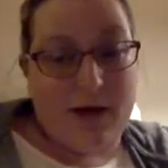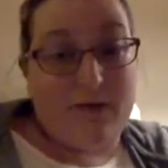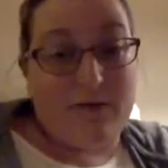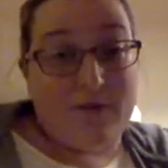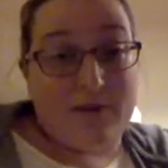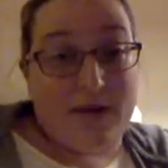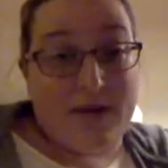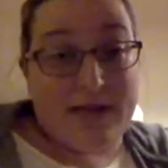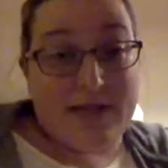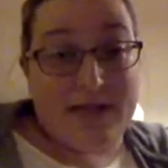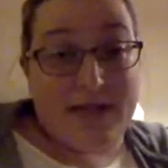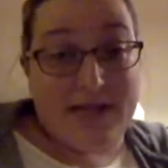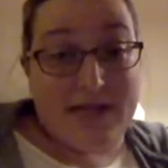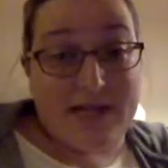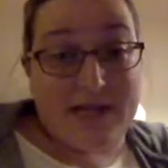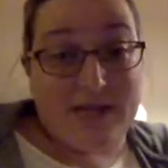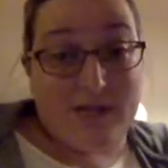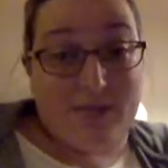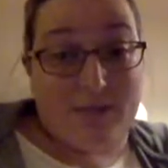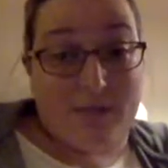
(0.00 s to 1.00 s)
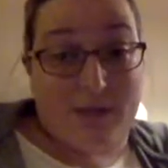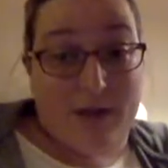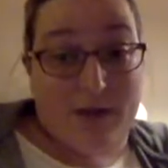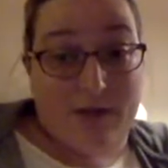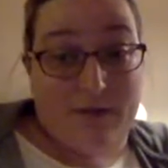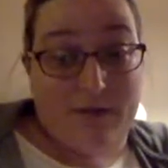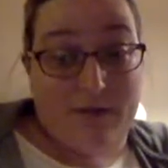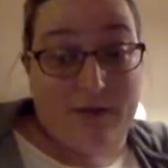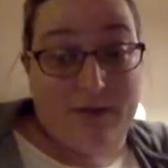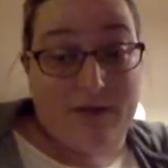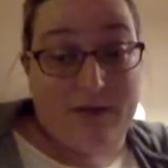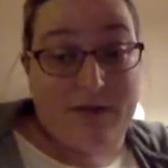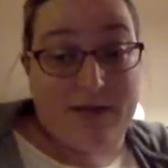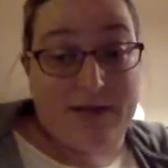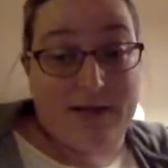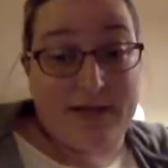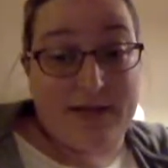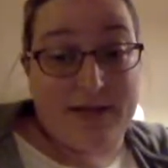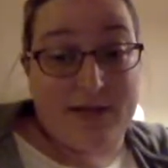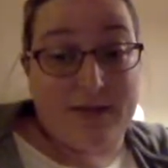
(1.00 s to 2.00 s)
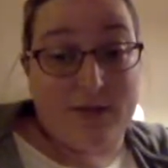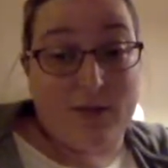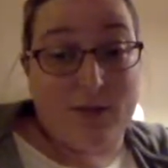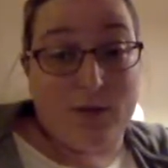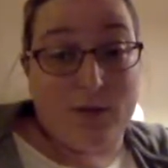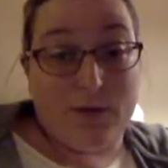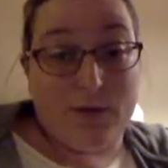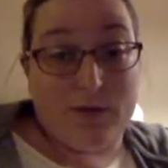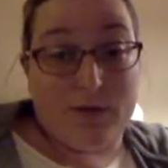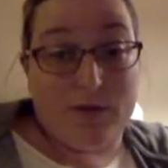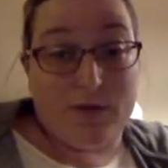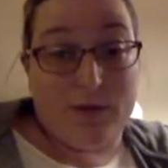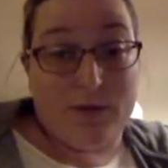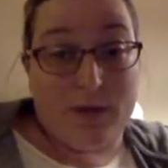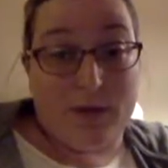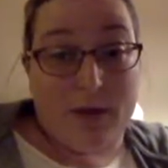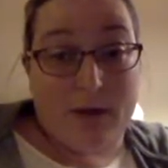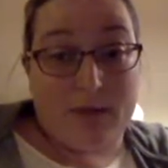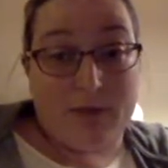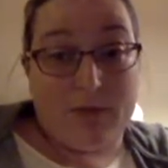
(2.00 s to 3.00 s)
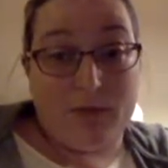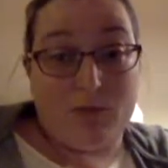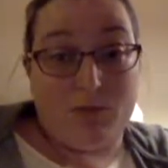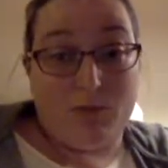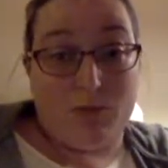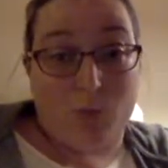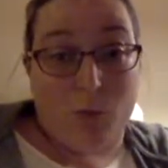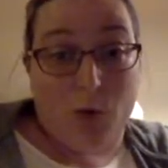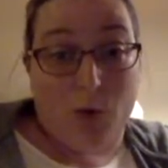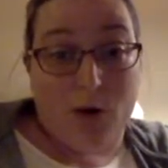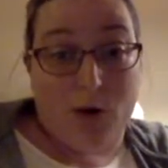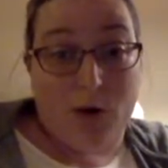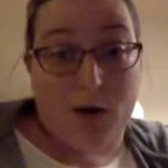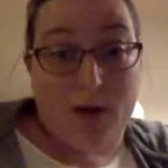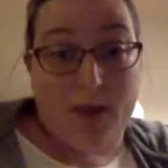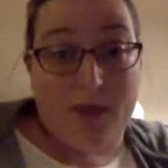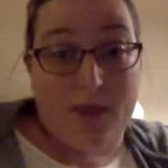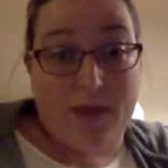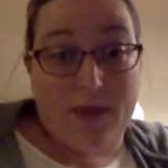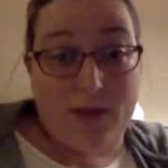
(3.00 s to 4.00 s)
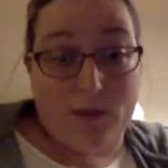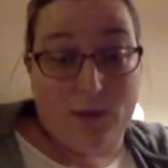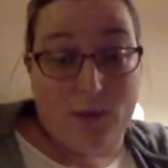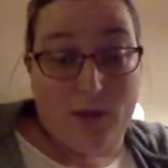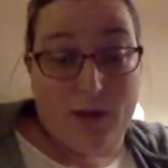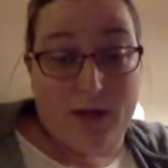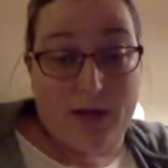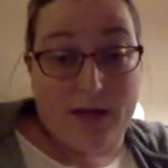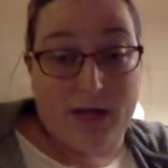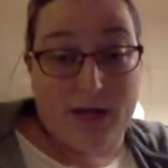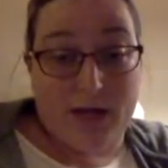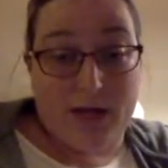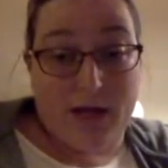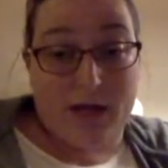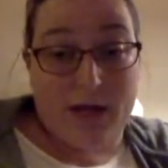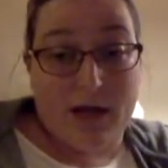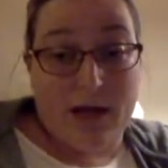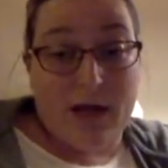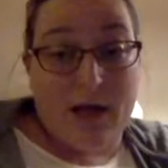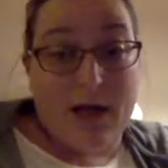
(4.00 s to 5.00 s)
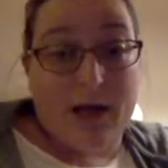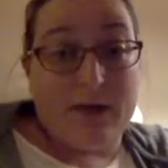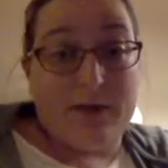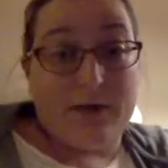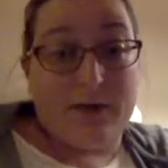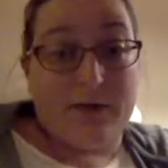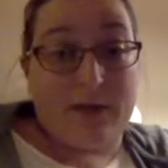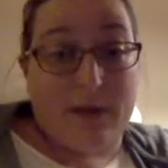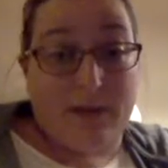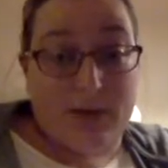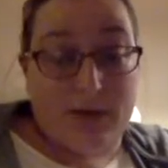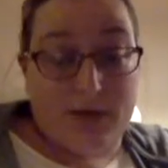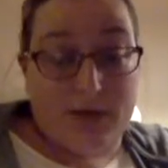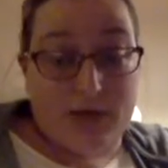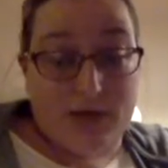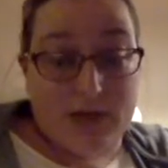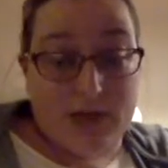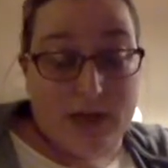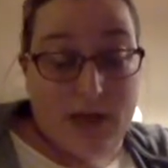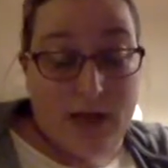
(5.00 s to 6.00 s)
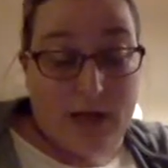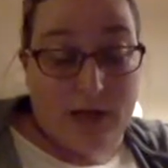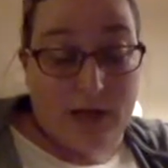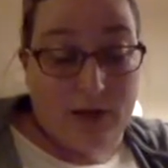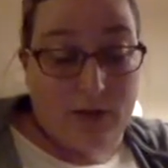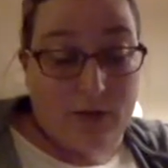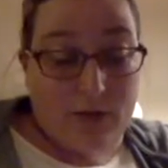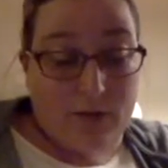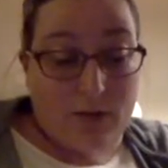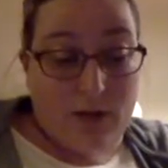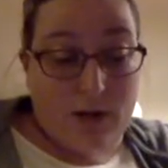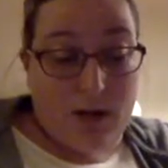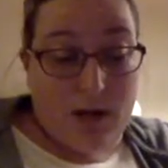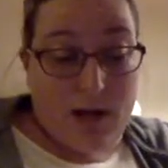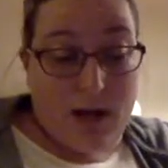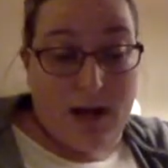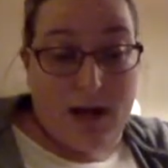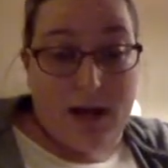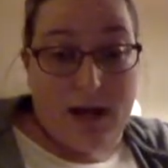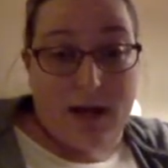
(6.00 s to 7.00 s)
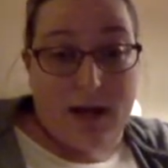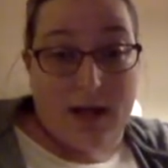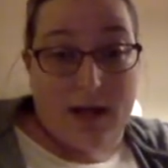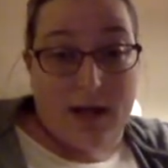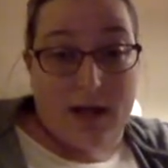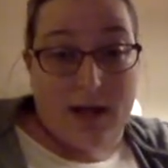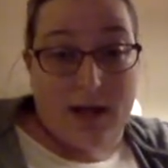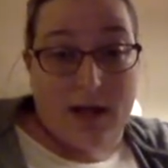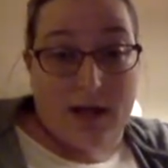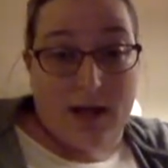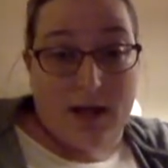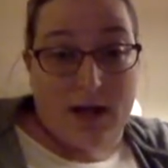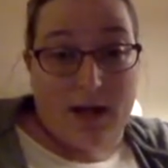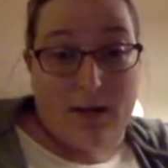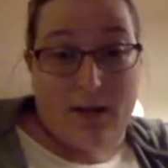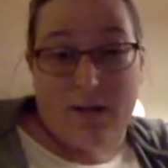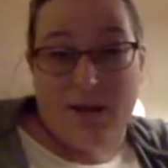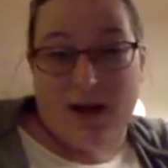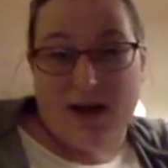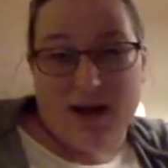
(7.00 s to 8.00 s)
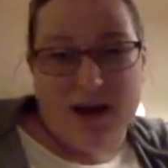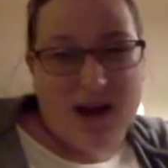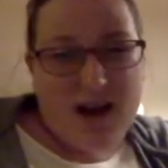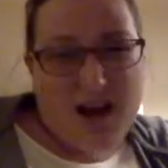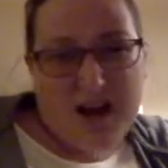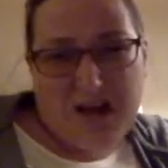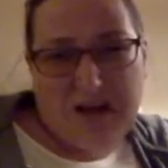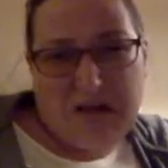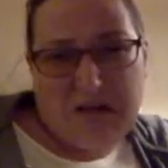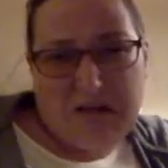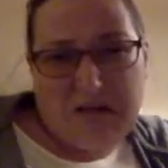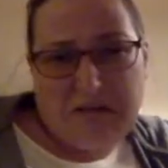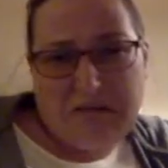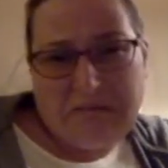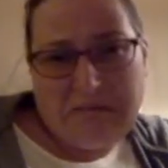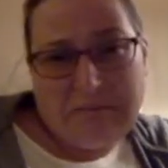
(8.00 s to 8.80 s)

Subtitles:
Vanessa, it's rough. And Vanessa, if you are a single mom to more than 1 kid, let me just tell you, I'm not a hugger.